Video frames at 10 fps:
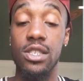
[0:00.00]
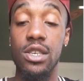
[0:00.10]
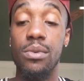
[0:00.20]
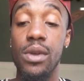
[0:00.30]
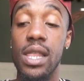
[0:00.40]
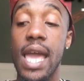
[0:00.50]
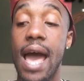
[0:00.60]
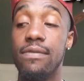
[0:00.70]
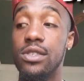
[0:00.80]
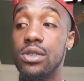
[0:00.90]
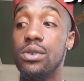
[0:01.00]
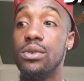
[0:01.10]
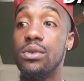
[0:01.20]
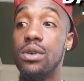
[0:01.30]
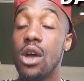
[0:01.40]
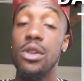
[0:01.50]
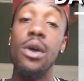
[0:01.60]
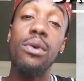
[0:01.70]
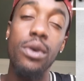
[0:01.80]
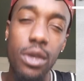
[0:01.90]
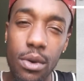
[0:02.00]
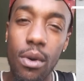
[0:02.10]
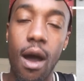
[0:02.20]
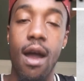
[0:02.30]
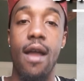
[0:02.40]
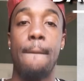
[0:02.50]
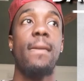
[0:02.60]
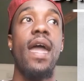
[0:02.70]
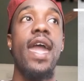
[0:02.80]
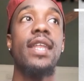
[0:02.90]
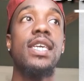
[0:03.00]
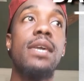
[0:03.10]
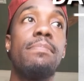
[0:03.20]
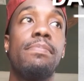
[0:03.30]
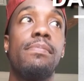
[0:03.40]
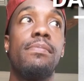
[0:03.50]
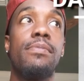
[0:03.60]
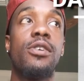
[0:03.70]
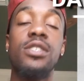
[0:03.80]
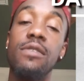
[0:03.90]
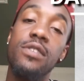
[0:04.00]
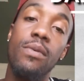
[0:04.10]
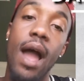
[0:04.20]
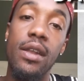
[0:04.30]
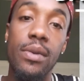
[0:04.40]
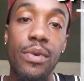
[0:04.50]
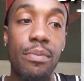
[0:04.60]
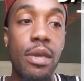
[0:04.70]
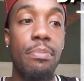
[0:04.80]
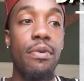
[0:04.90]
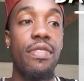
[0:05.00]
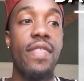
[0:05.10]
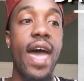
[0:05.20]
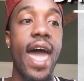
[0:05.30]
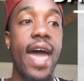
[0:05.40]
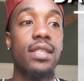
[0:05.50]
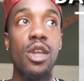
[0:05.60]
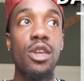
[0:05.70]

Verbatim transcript: So you really have to know who you are and keep yourself surrounded with people that,